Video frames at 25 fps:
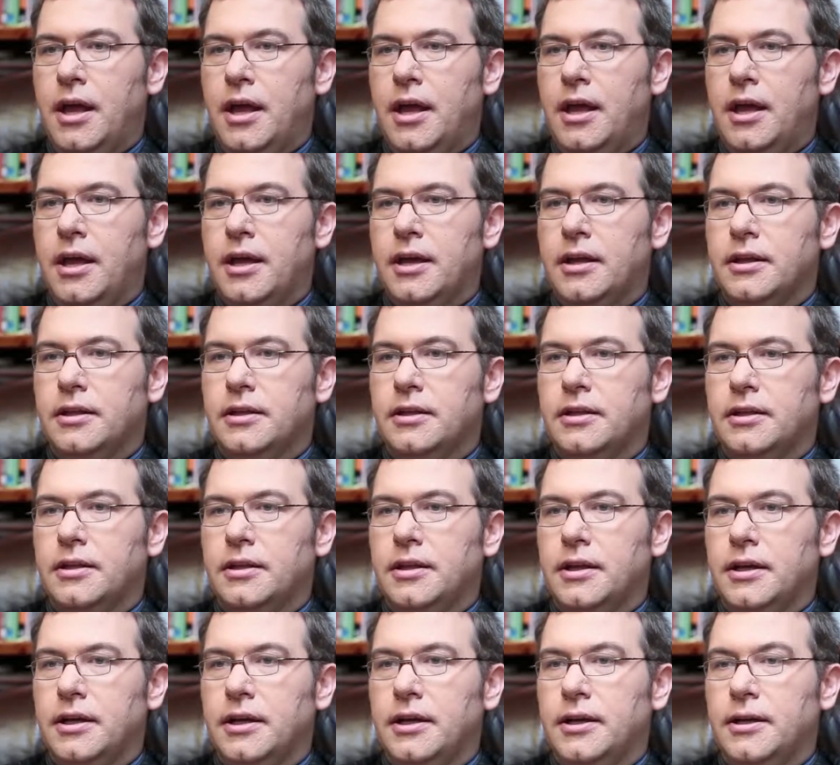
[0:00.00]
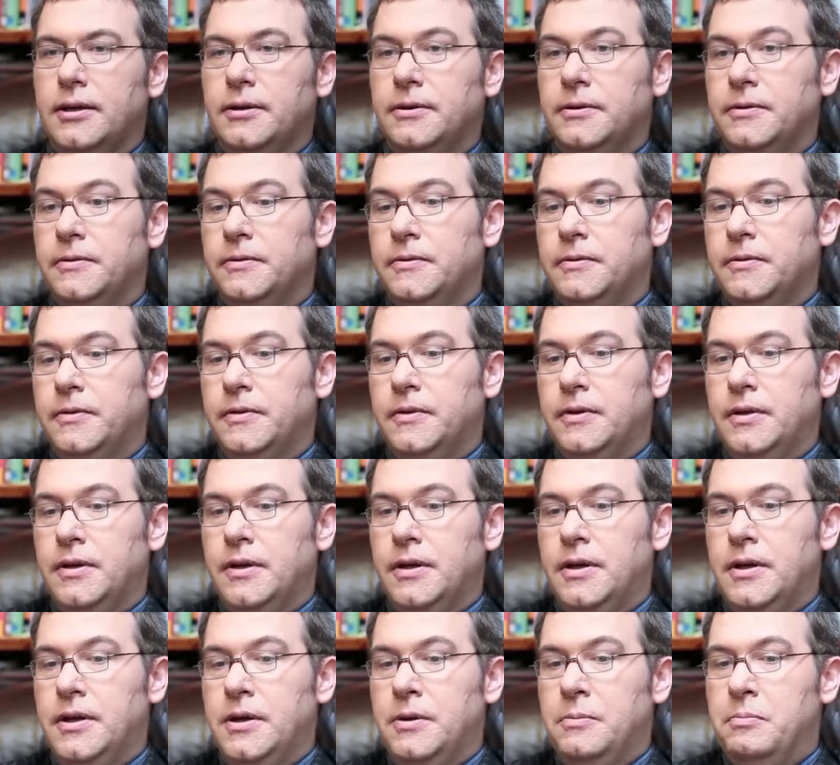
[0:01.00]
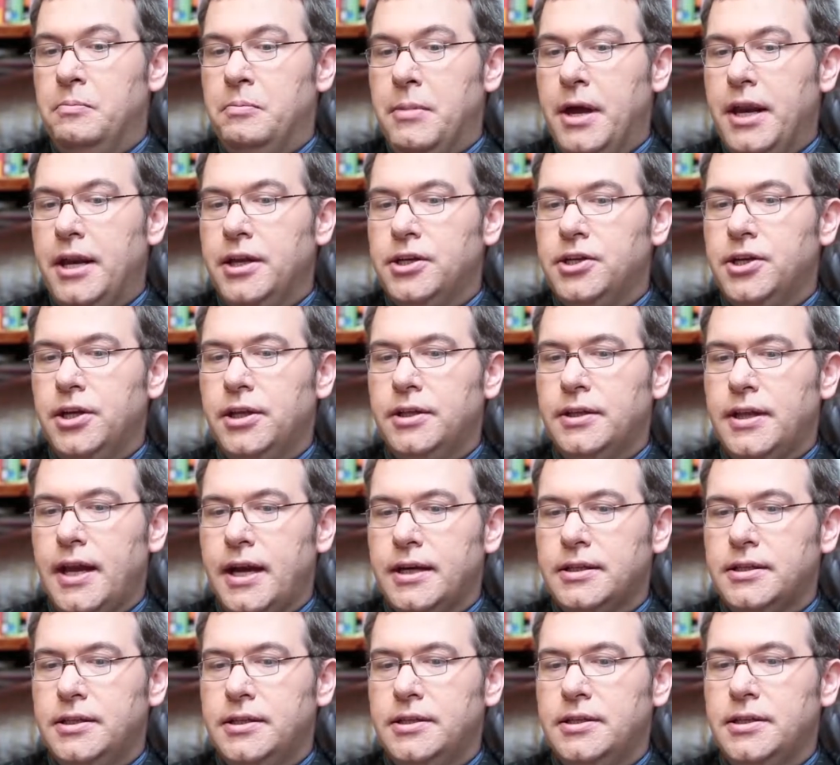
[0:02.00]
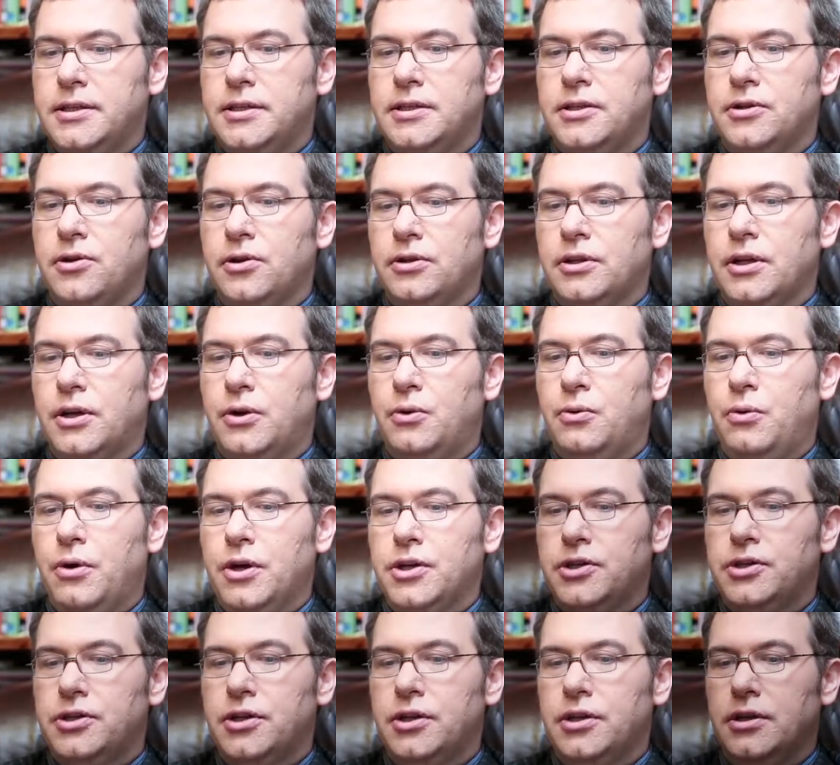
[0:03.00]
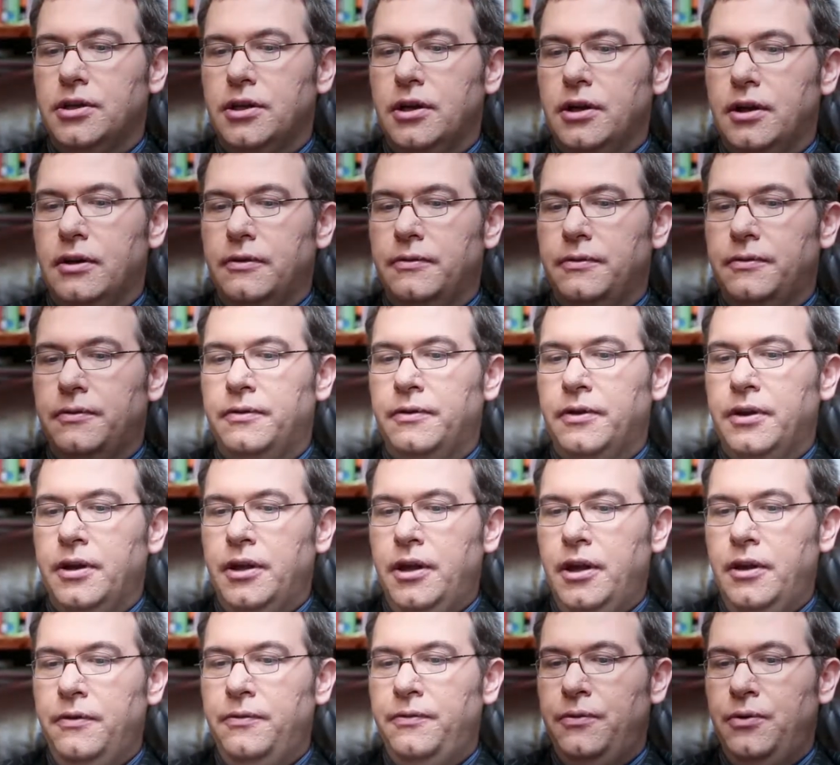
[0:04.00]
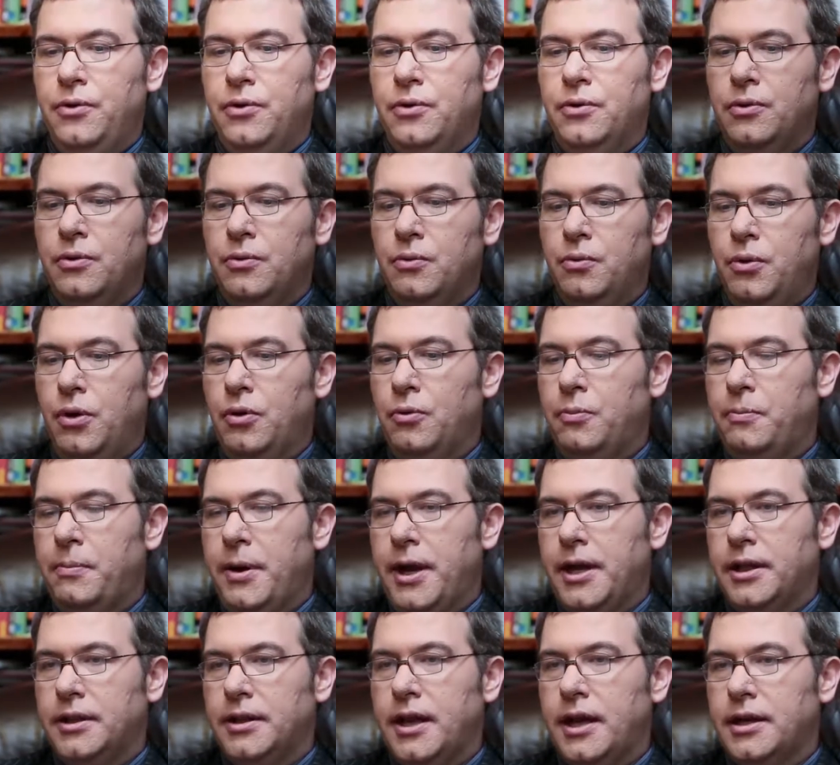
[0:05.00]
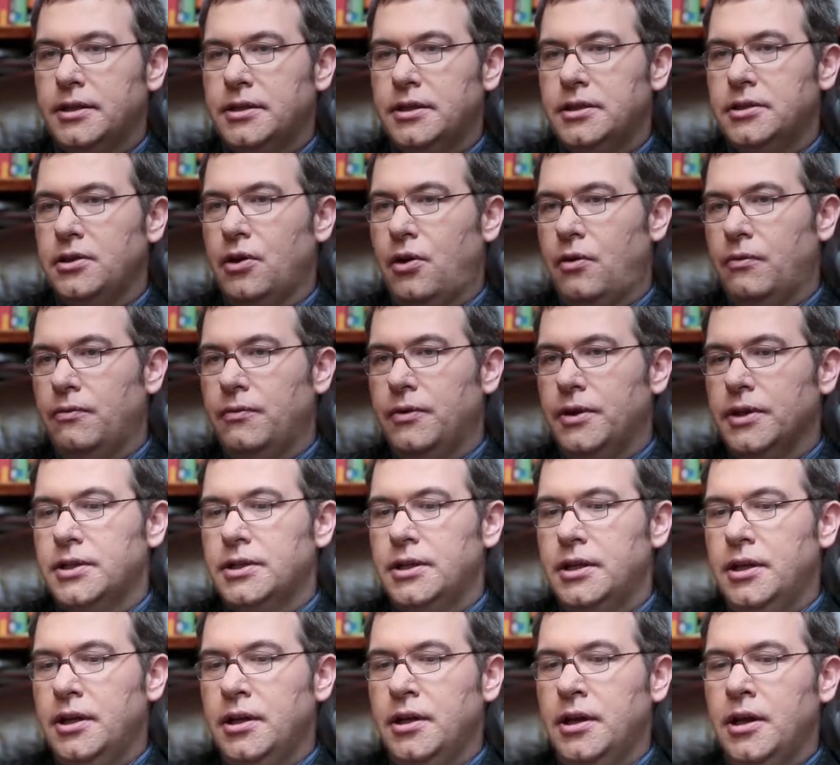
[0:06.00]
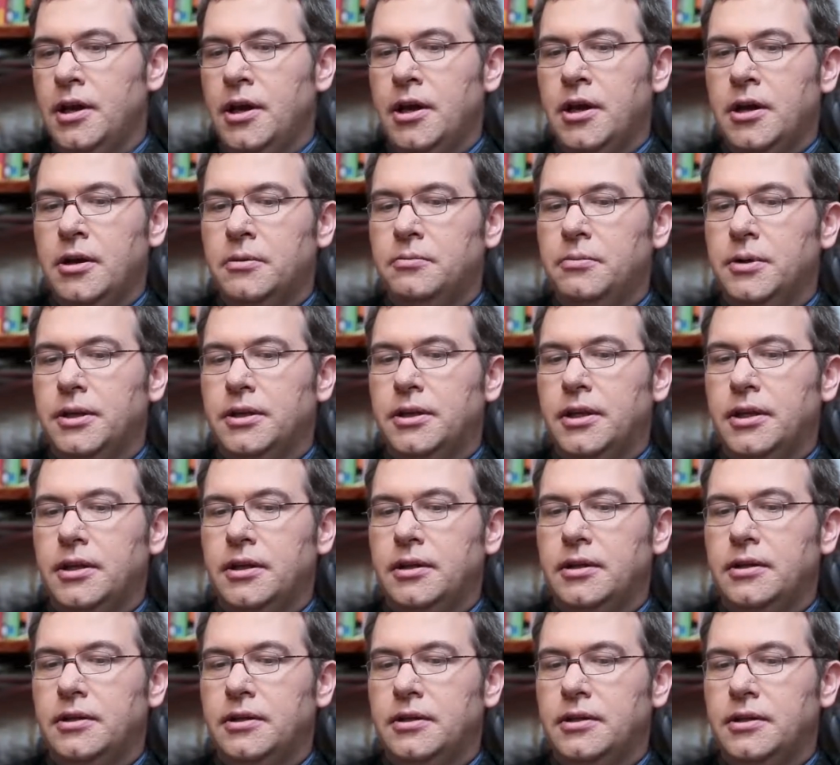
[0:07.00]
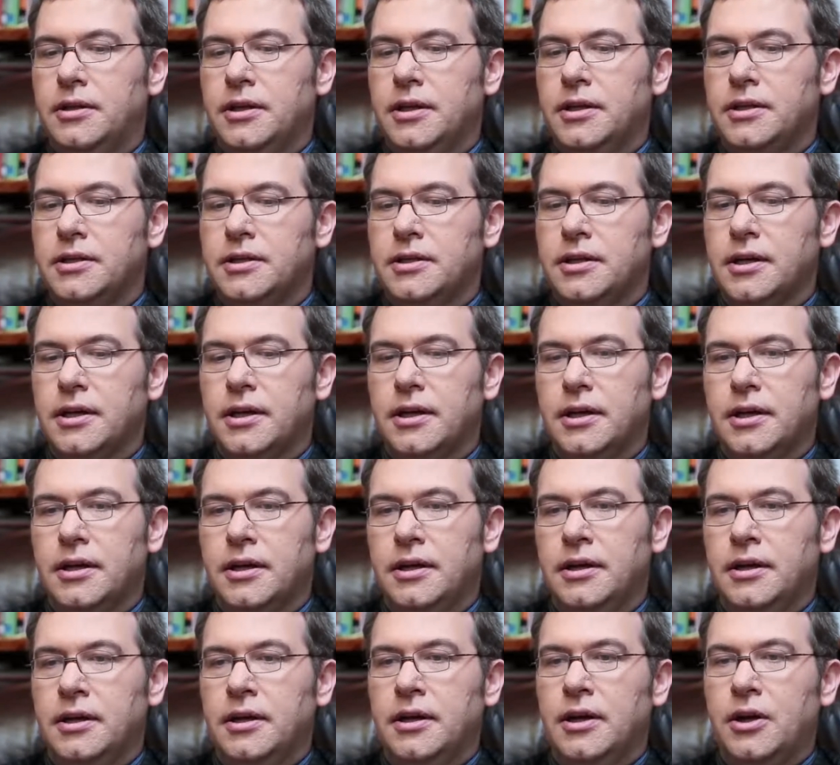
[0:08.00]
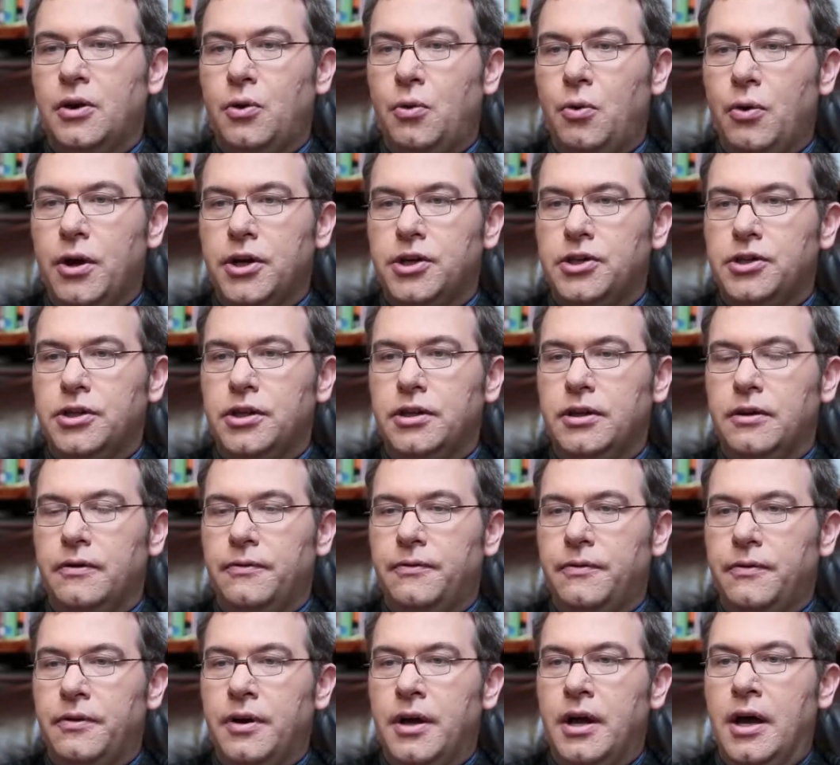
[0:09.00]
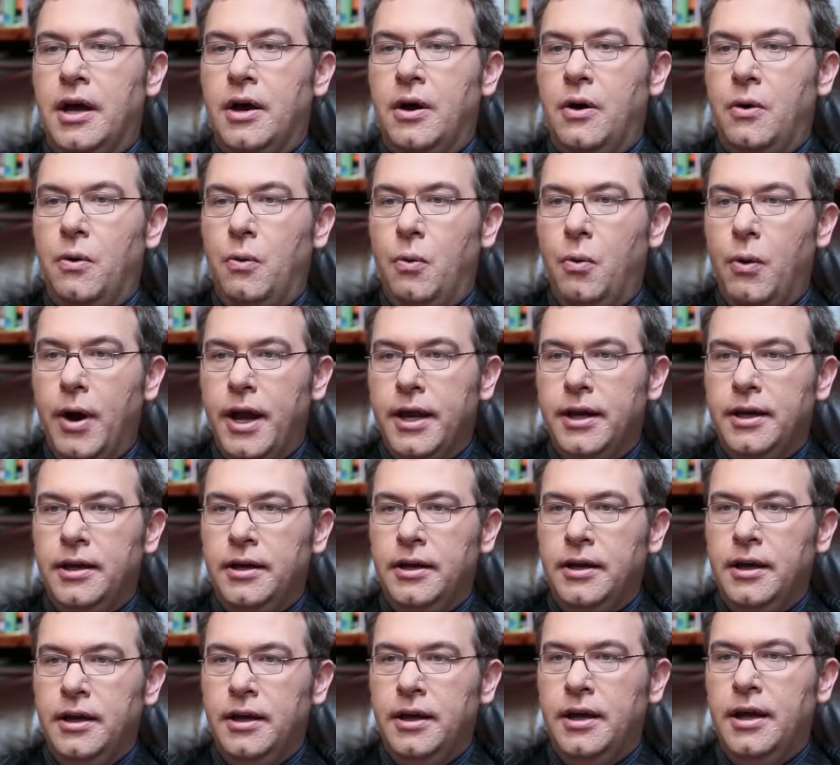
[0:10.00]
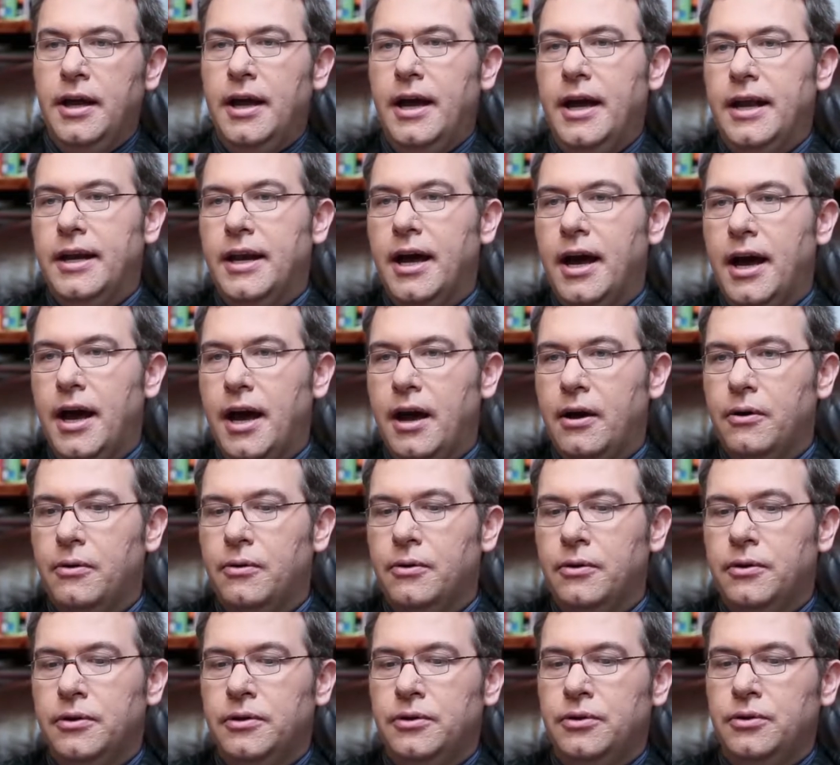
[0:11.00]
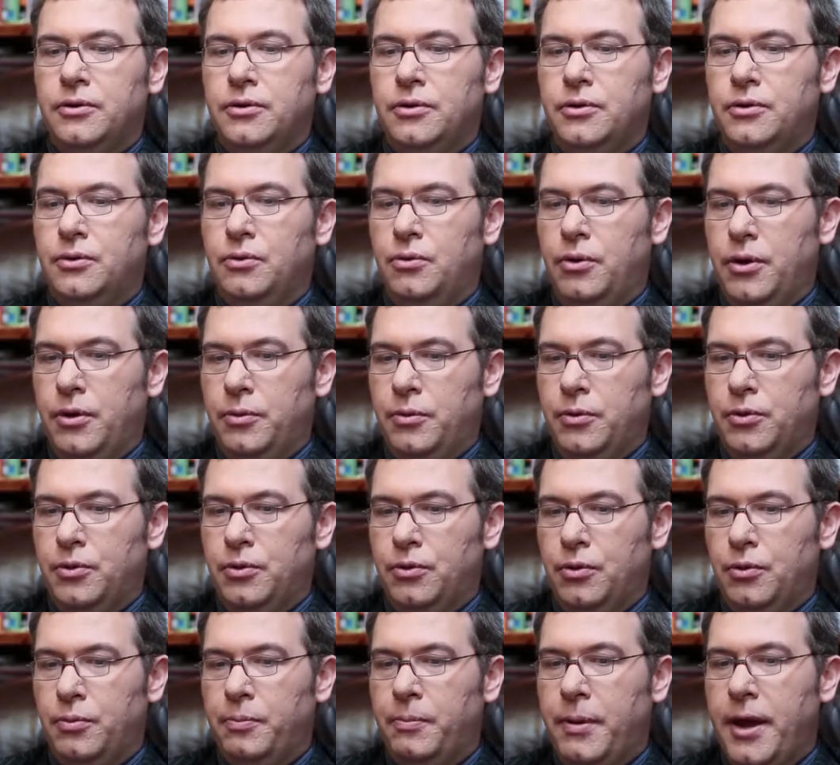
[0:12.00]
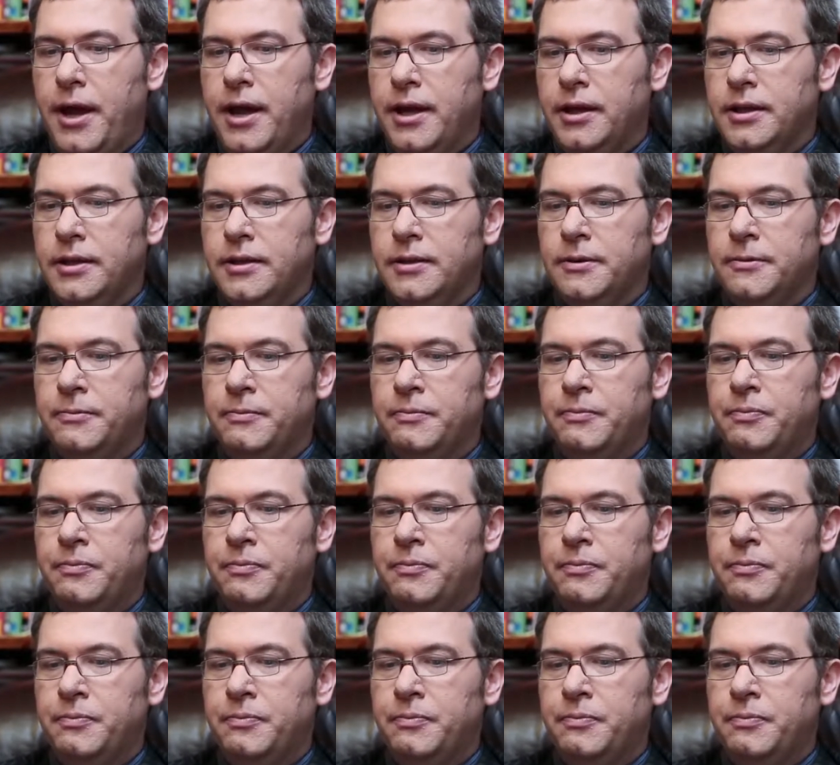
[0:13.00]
and managing taxes is not a question of if you will pay taxes, obviously, but it is a question of when and how do you pay it.